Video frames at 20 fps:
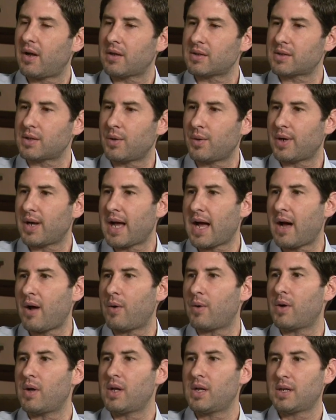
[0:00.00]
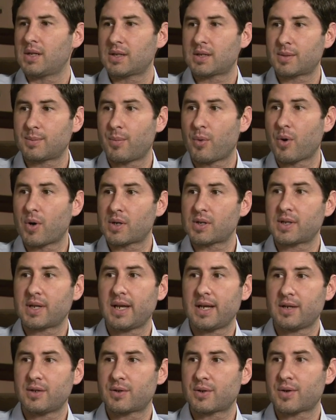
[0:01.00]
also in how sports
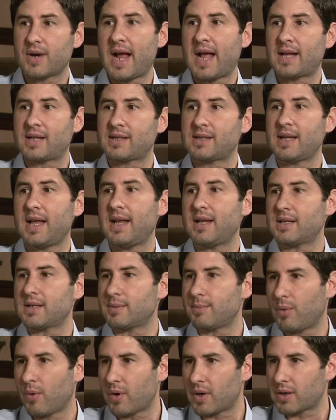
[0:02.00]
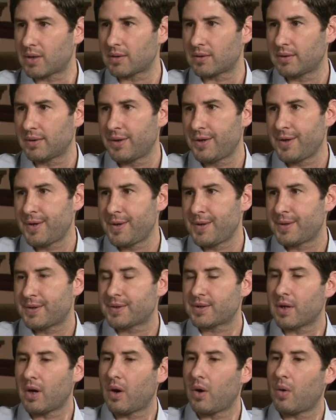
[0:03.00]
can transcend sport. Mm-hmm.
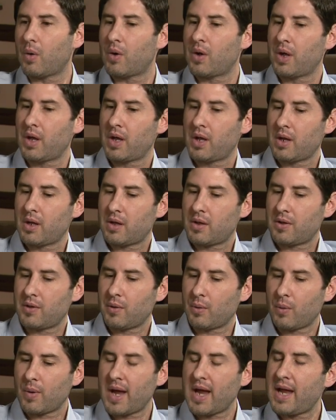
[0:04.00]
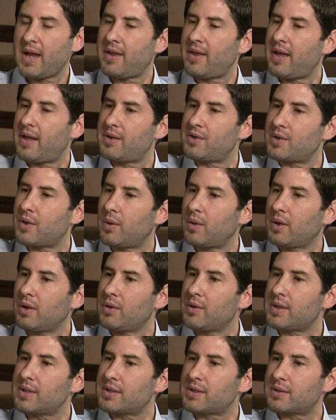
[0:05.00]
So the way that Joe
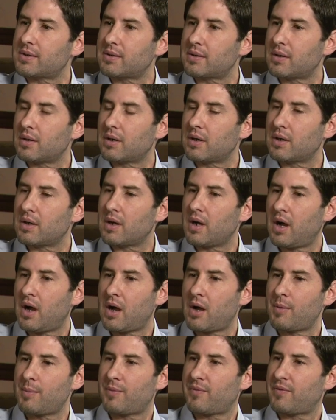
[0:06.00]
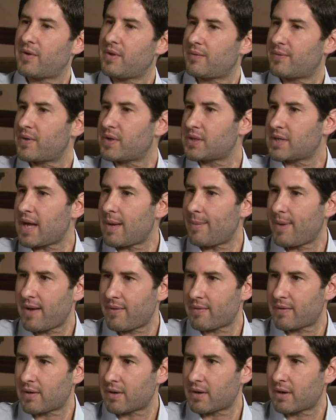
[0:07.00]
Louis, um, for the first time
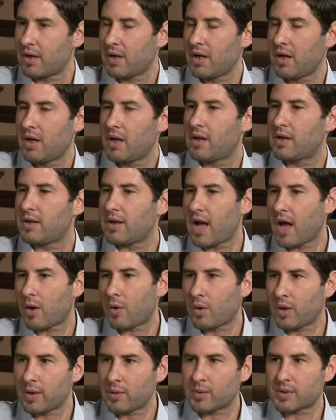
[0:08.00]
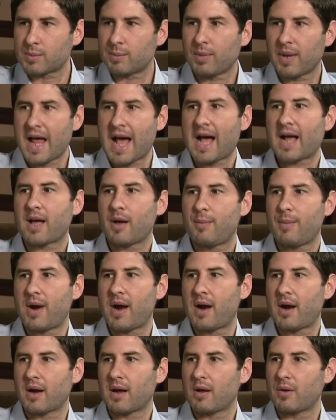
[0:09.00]
ever, not only was black
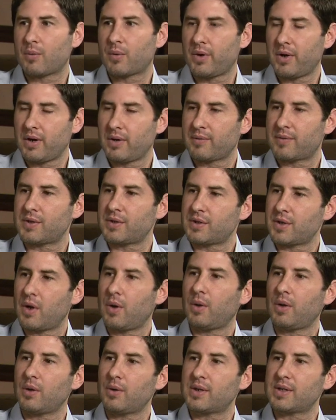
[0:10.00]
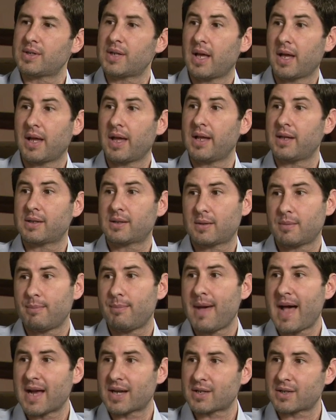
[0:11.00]
America rooting for Joe Louis against
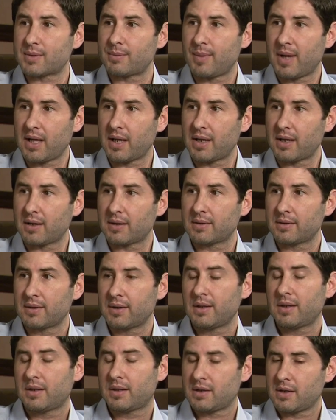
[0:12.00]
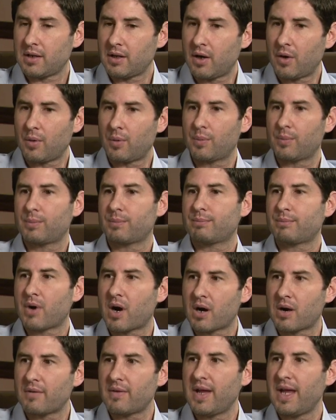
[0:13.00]
Max Schmeling, you know,
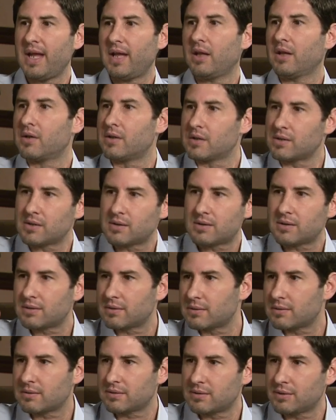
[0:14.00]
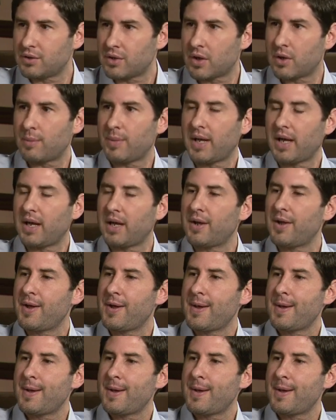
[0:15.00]
part of Hitler's mm-hmm. Germany,